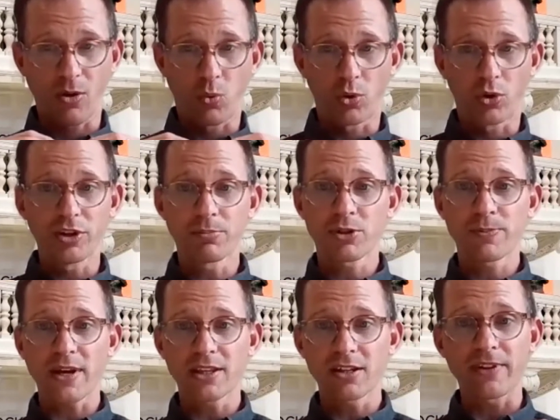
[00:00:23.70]
worldly
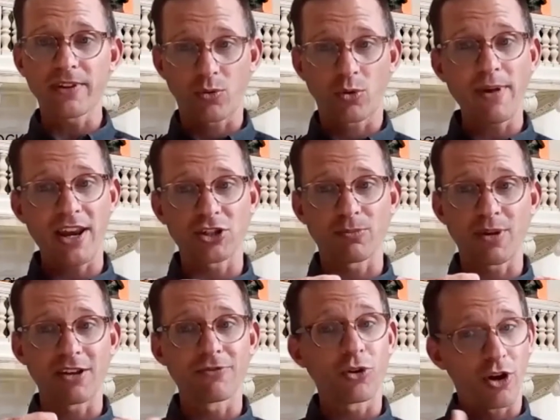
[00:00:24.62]
perspective, like we're managing
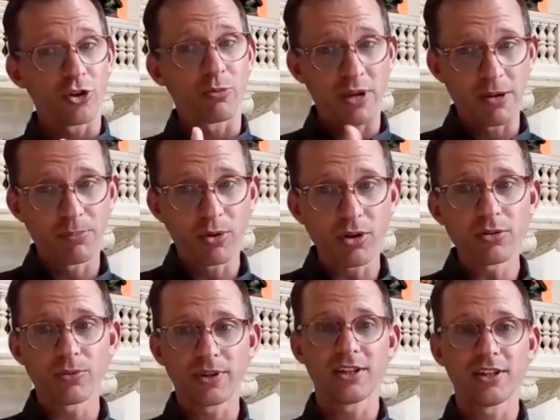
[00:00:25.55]
money for other people.
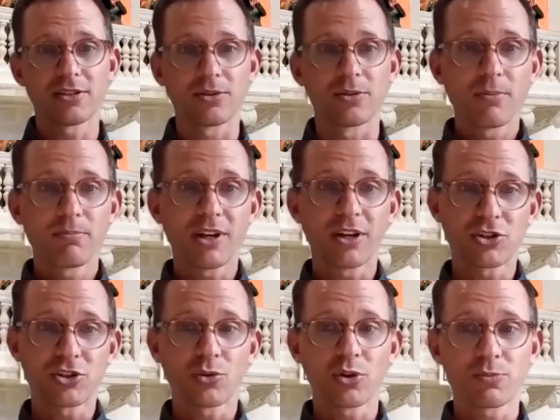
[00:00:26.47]
We need to be good
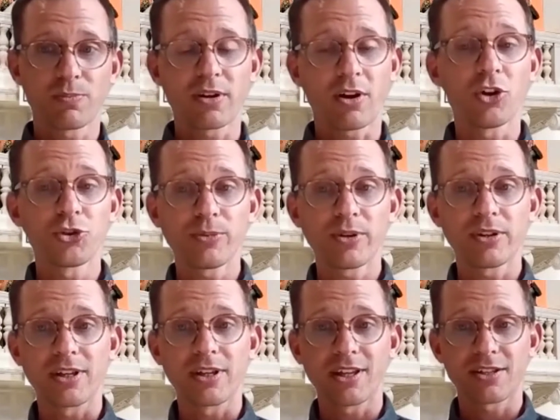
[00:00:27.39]
stewards, but
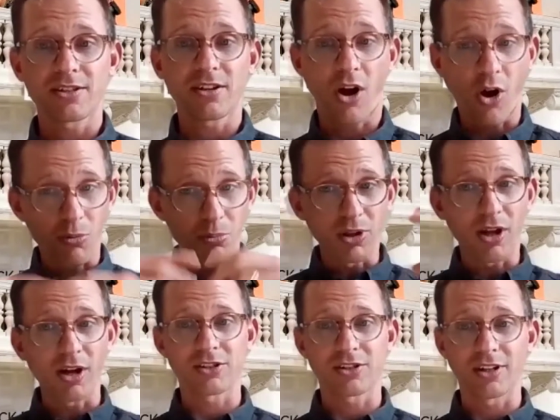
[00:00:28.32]
ultimately this all
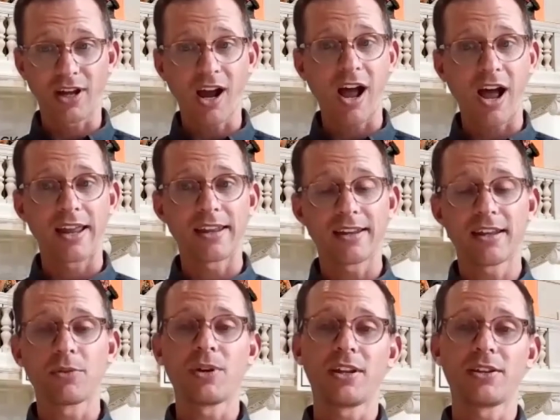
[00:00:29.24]
belongs to God.
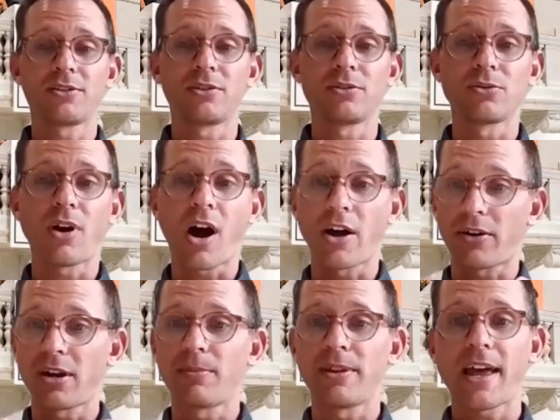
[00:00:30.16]
We need to honor
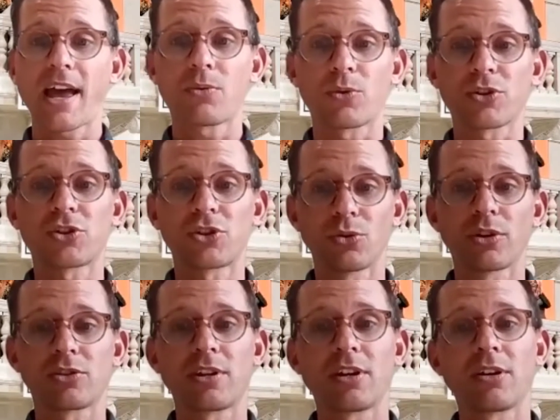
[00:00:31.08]
him in that. We're
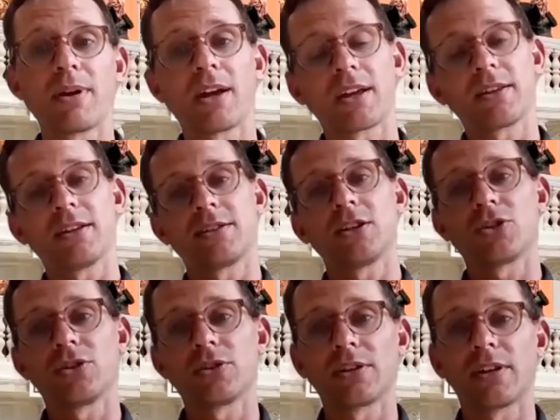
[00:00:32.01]
stewards, need to make
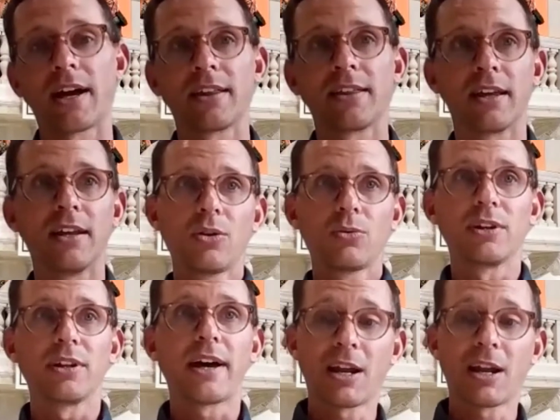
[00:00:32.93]
decisions in line that would
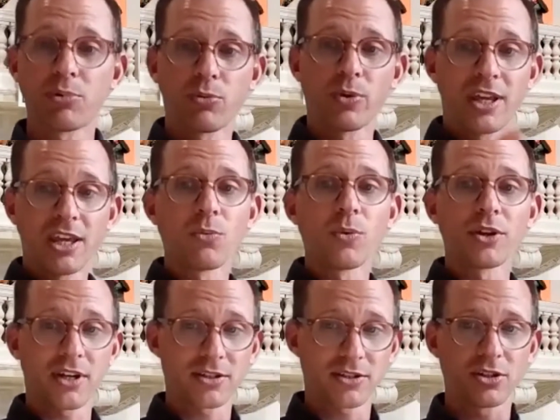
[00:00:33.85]
line up with what he wants
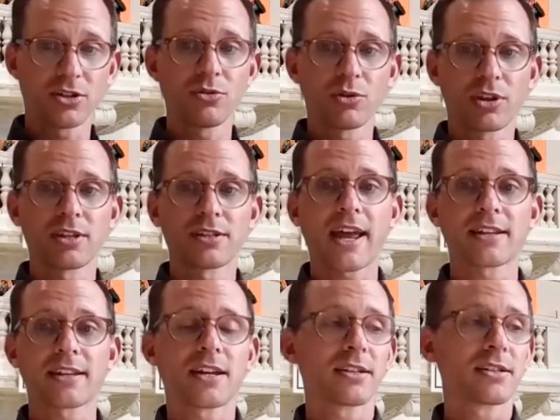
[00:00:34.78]
us to do with his
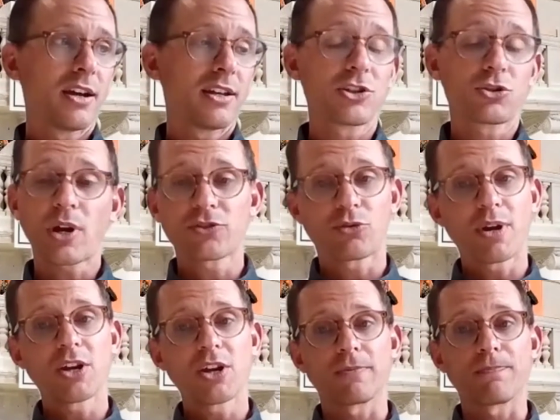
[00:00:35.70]
assets. And then
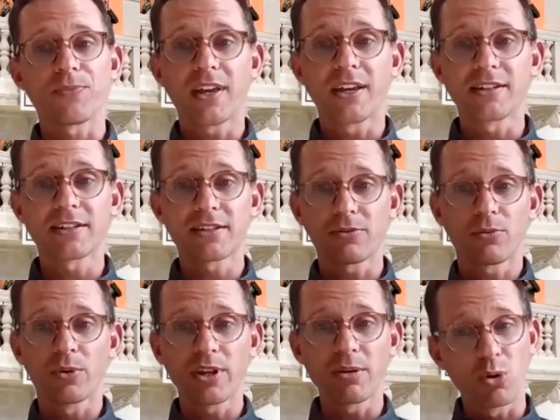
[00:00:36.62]
transformation. Is this
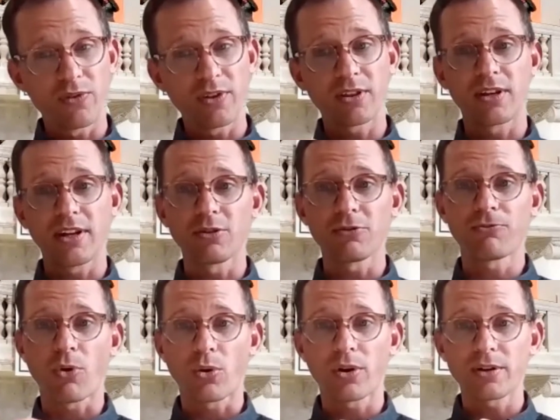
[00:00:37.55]
really moving the needle
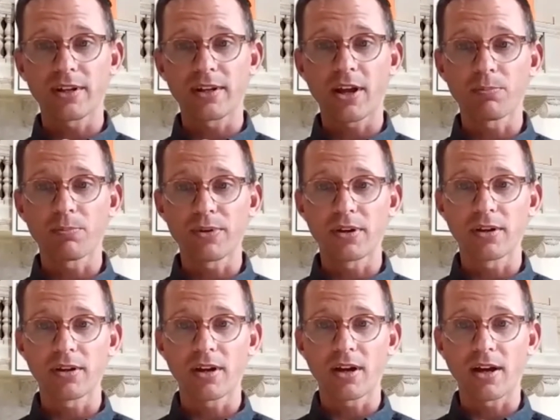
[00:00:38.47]
forward and
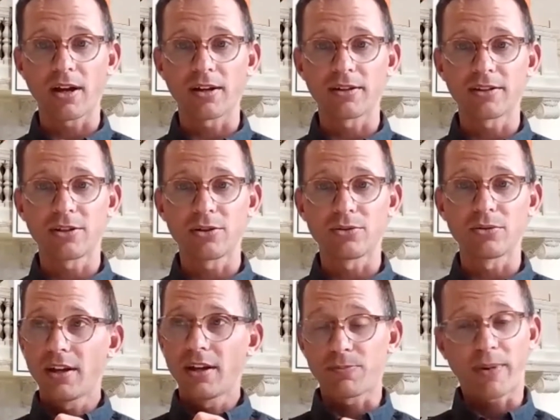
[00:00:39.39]
helping
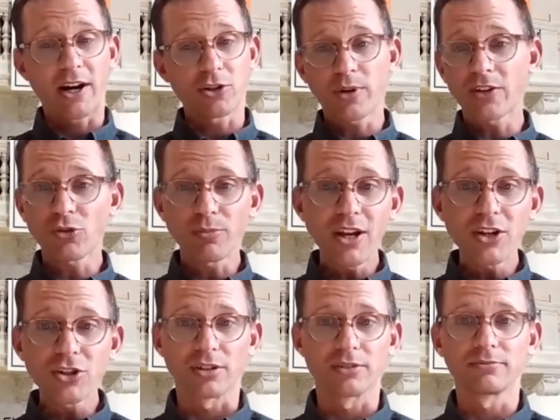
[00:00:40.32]
to inspire
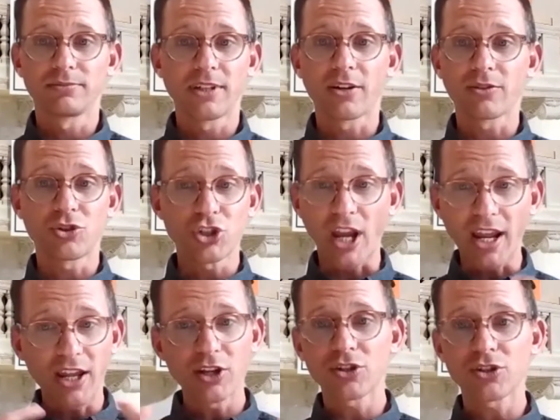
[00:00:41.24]
transformation? You know,
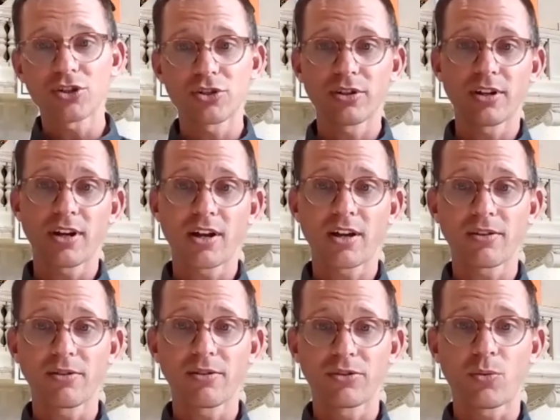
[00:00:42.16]
change
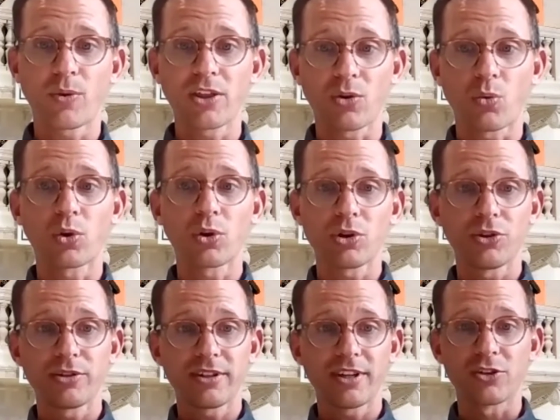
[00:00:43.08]
the way the
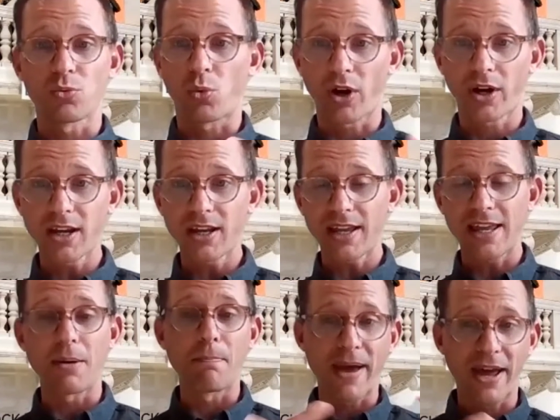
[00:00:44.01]
world is working
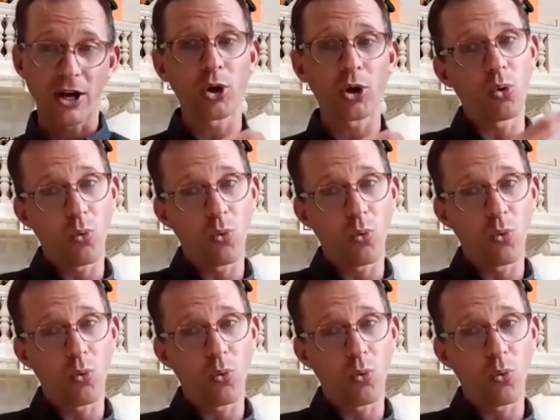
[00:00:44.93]
in a better